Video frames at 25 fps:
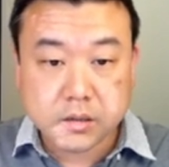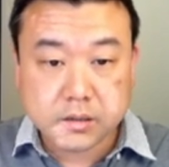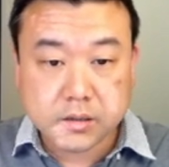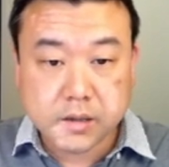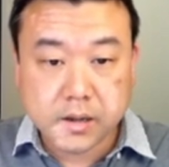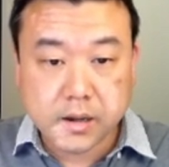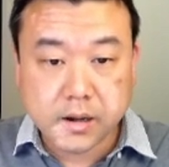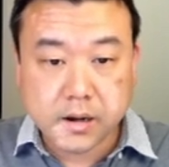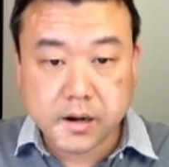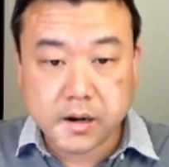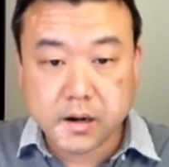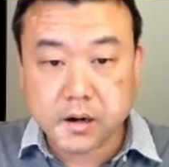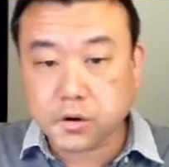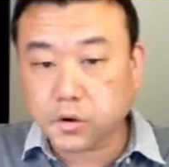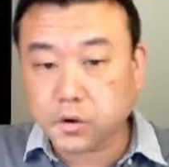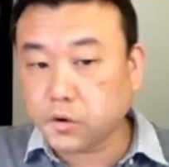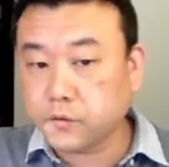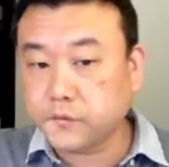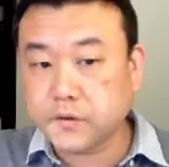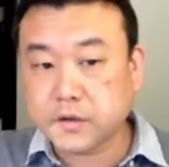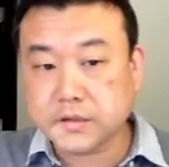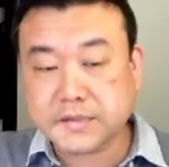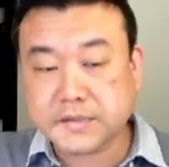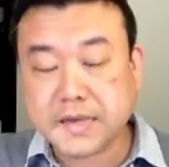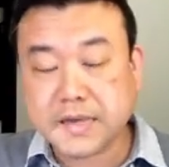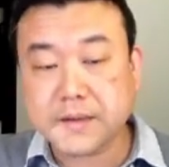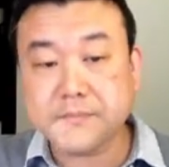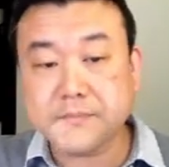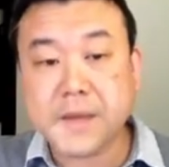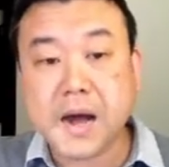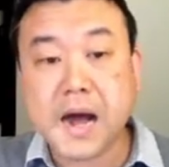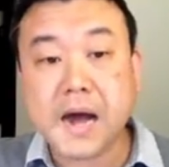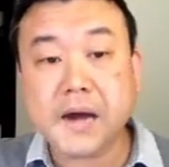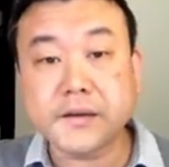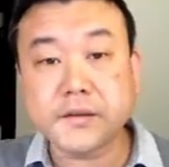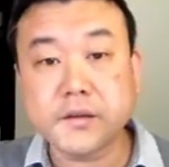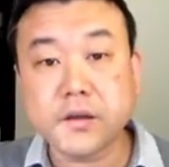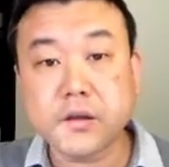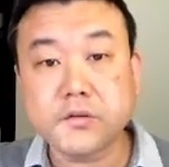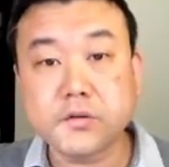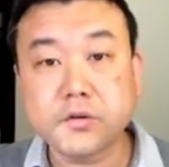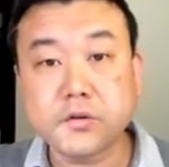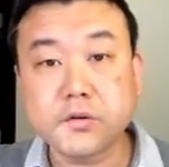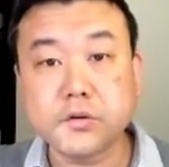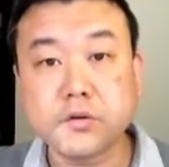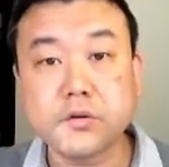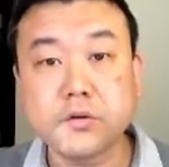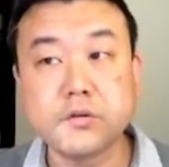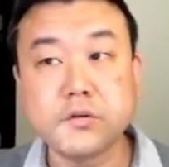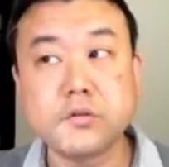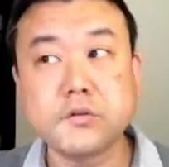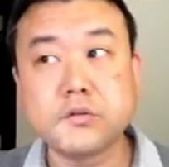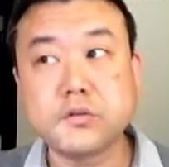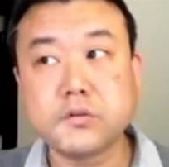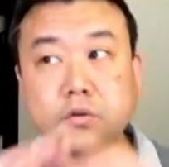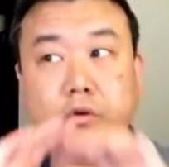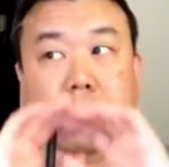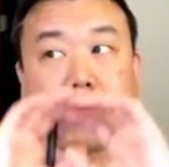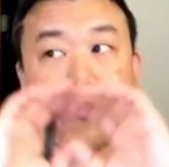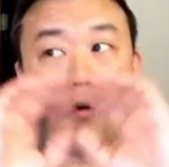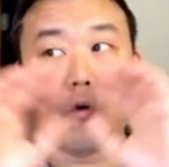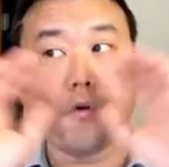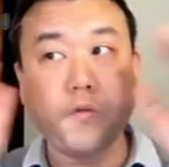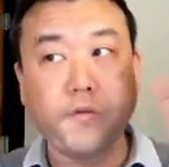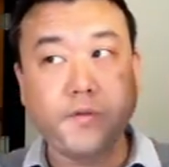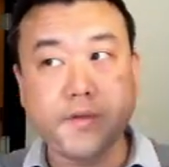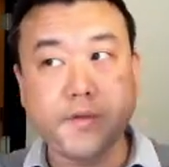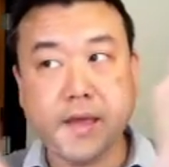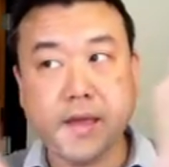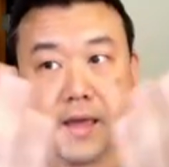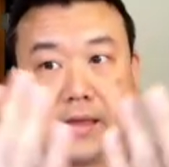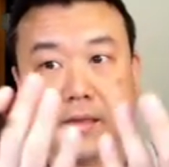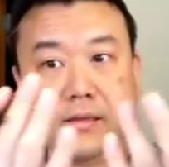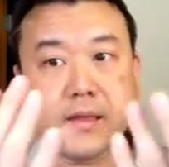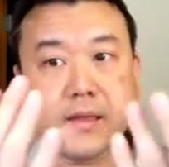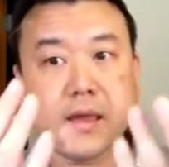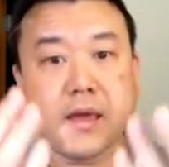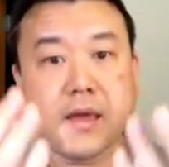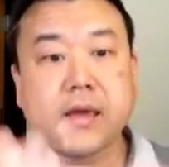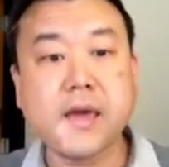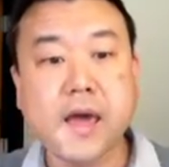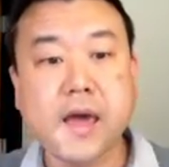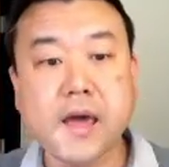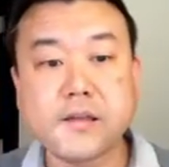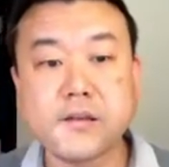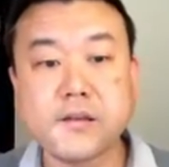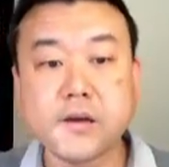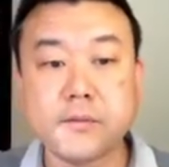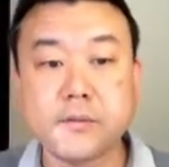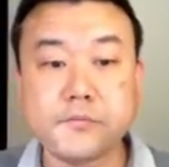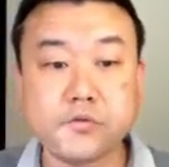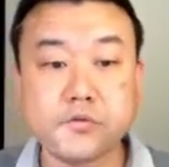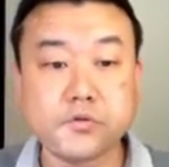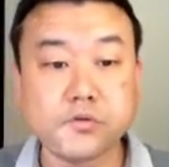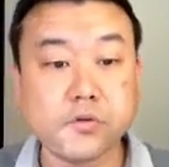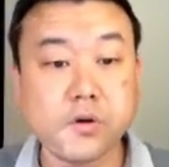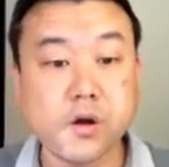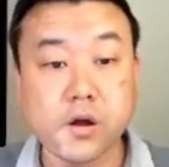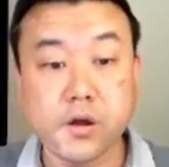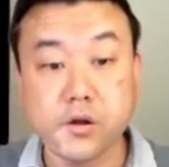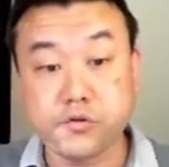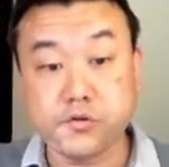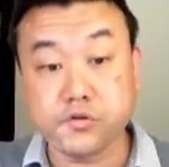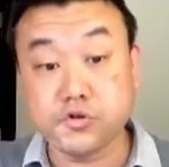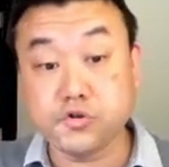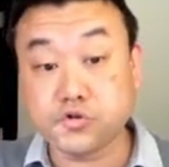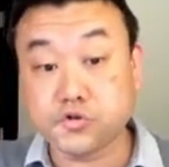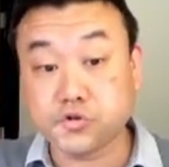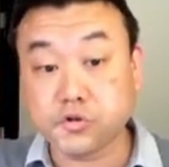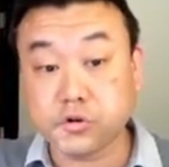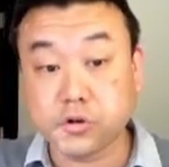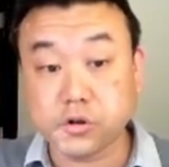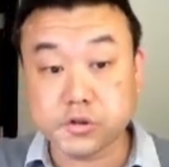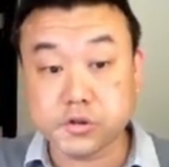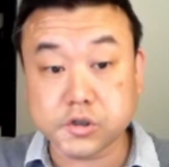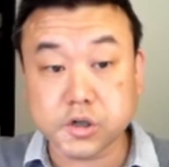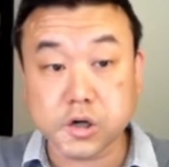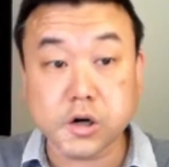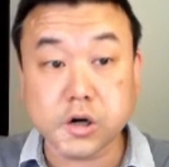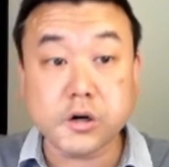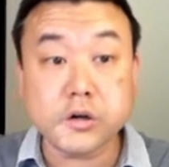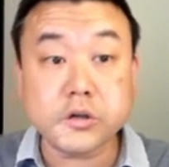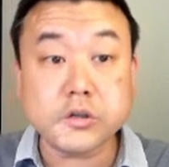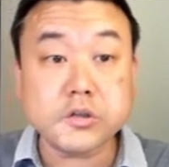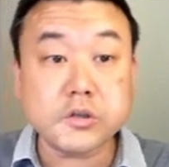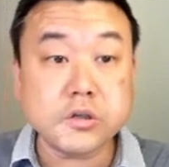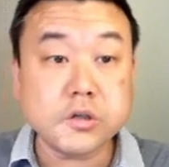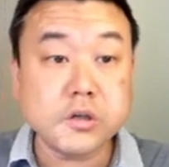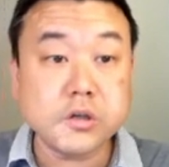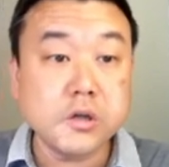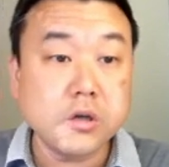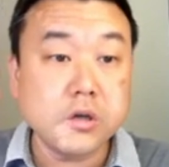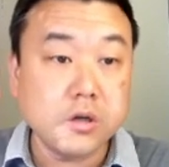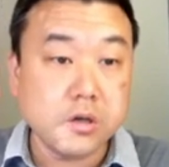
They are of the same magnitude, so on net they add up to a neutral charge.